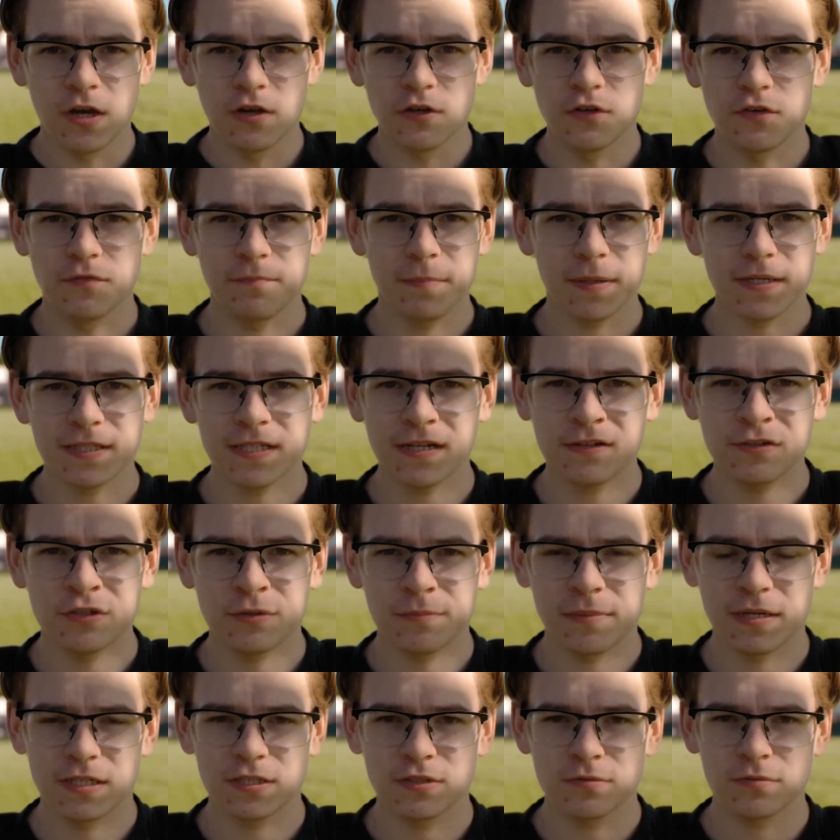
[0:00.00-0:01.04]
you've picked out your
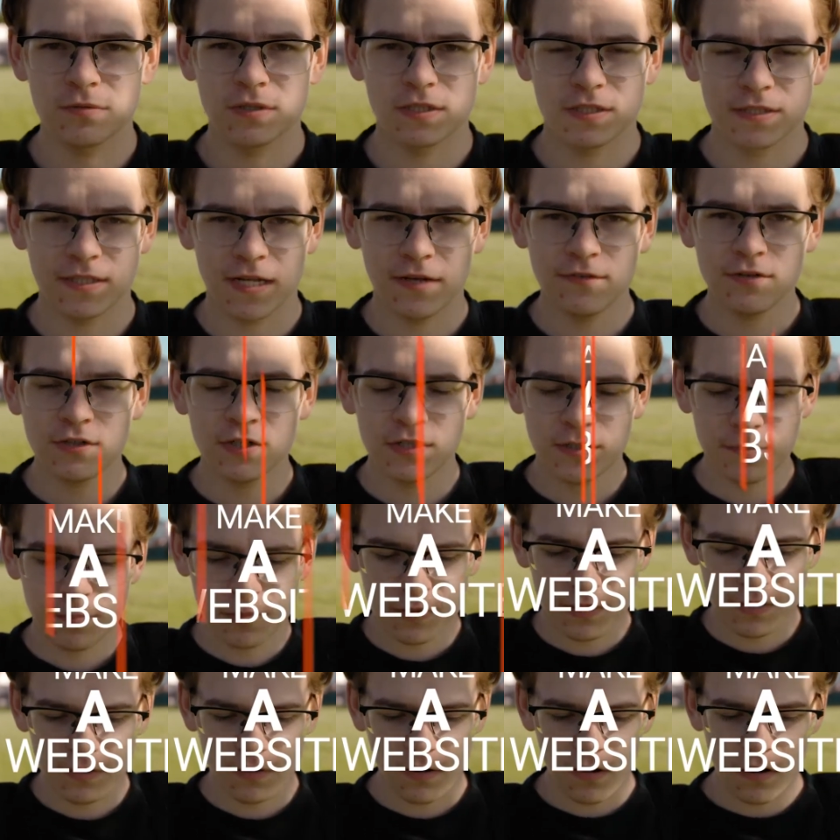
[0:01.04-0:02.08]
best work, now you're going to
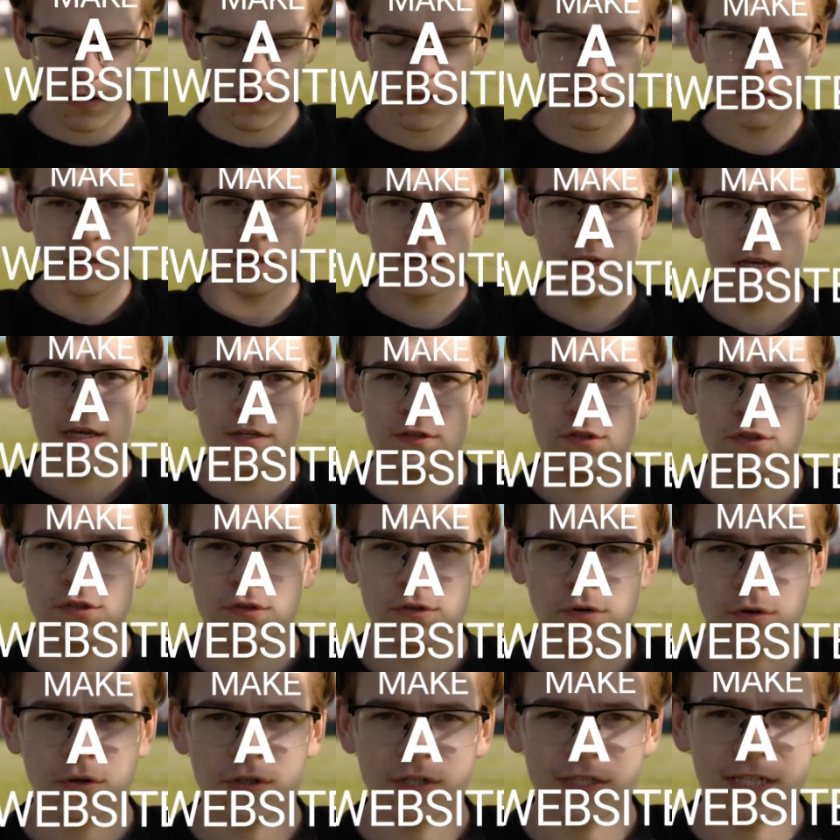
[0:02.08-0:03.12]
put it all into an
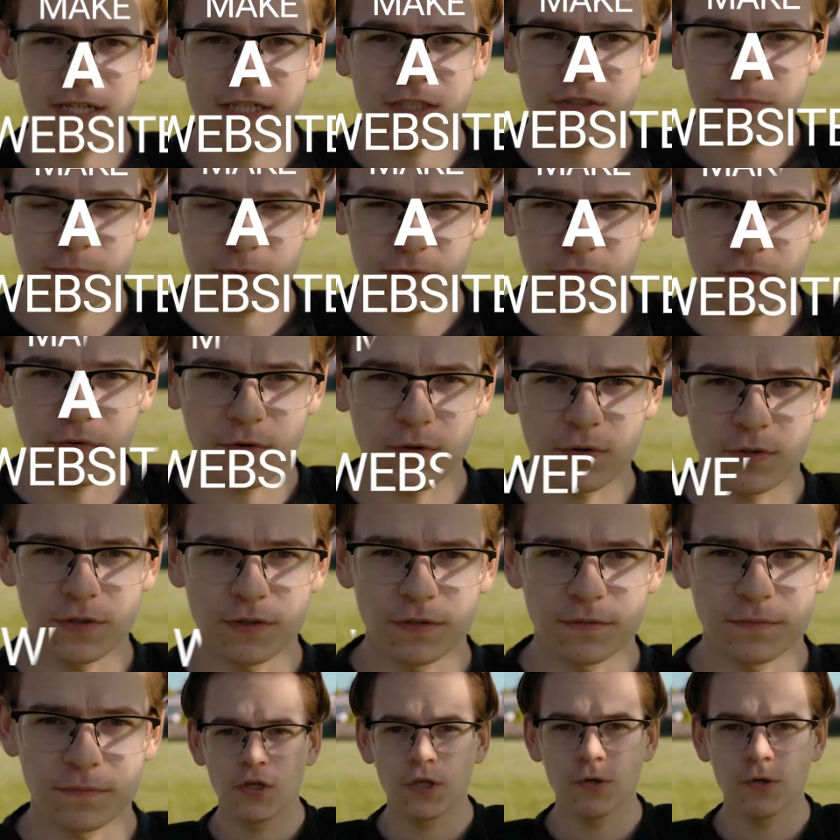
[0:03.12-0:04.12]
organized portfolio.